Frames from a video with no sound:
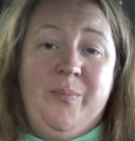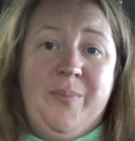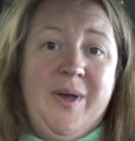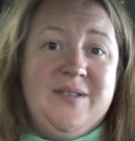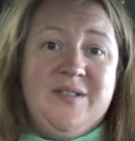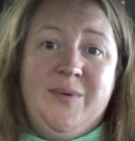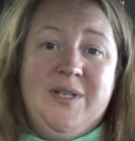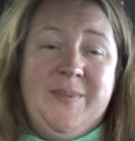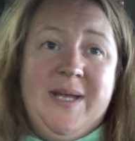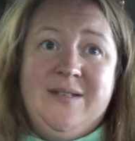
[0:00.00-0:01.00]
personal
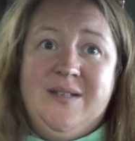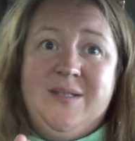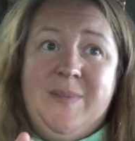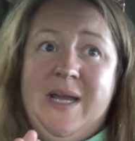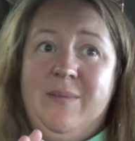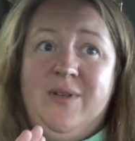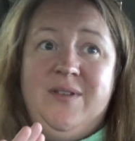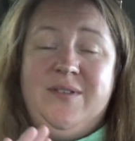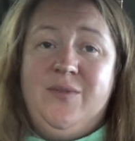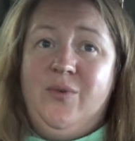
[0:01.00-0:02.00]
independence
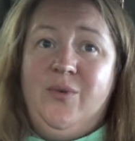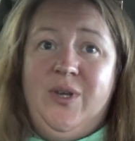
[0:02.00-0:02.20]
payments, or,